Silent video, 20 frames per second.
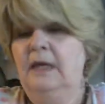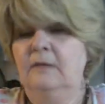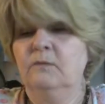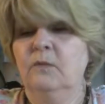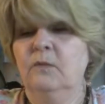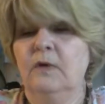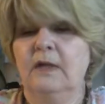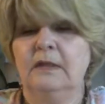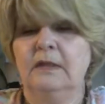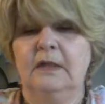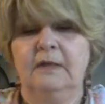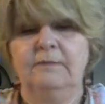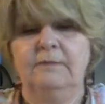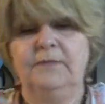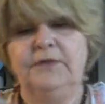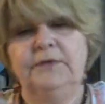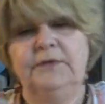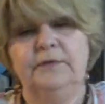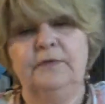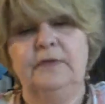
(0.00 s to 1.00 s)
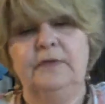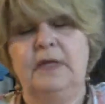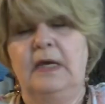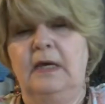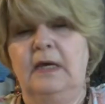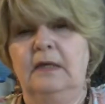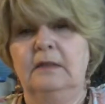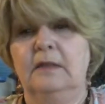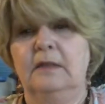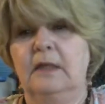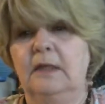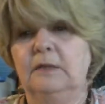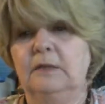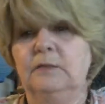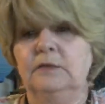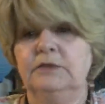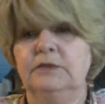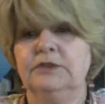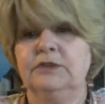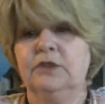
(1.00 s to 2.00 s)
And while I'm doing that,
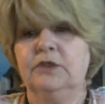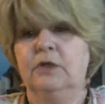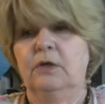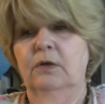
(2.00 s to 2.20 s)
I will